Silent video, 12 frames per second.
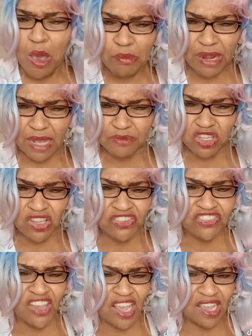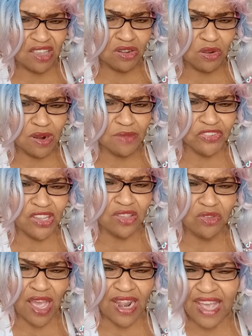But I'm just saying, you know what I'm saying?
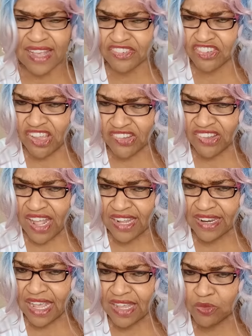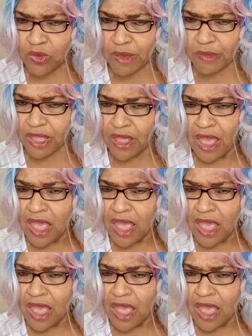You got to have sense nowadays, women.